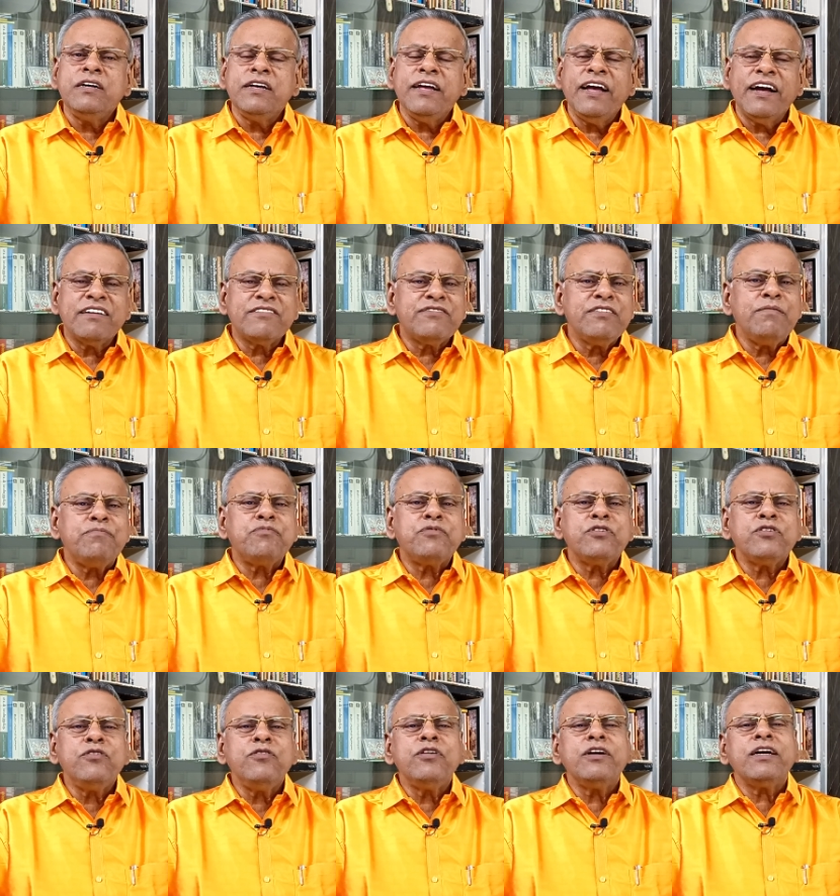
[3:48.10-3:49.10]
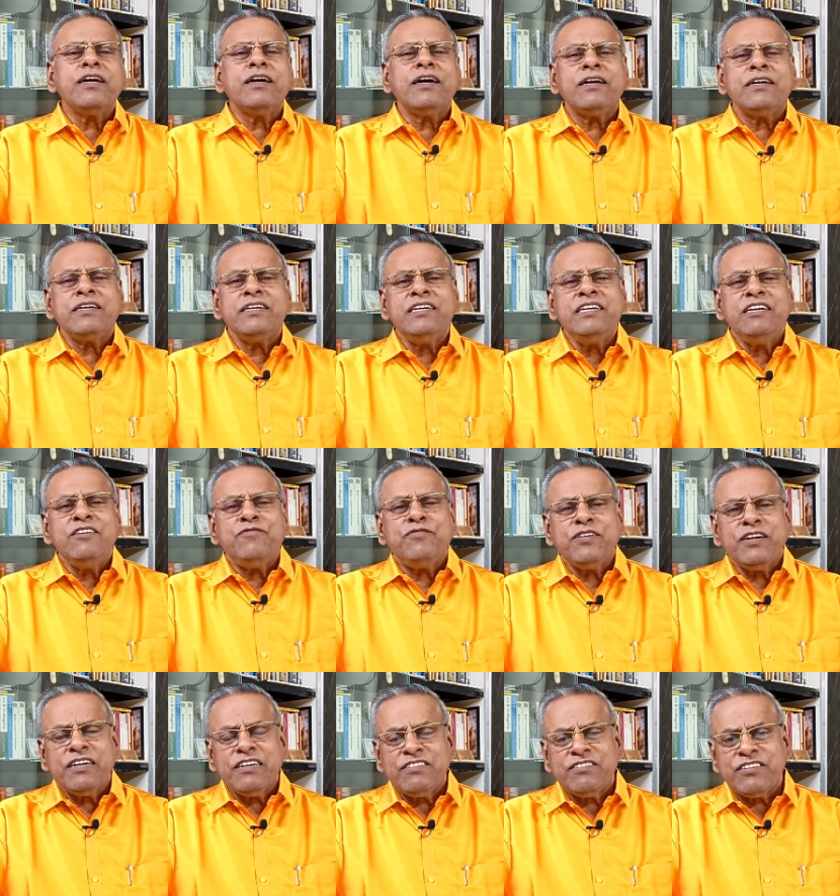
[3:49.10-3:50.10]
except going on
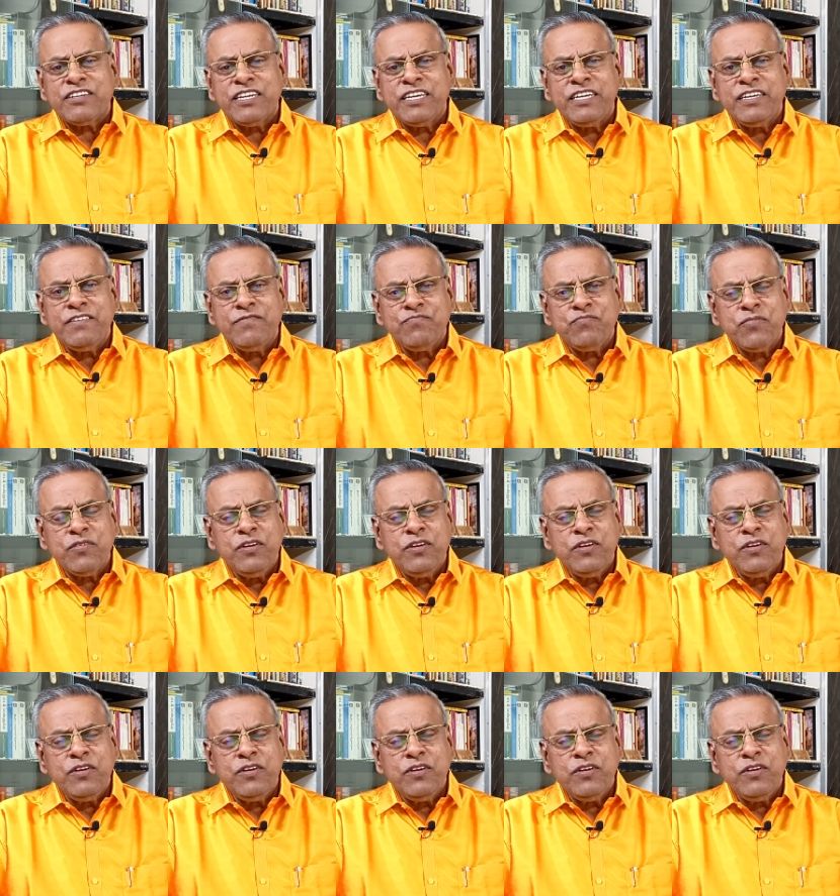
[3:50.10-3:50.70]
indefinite strike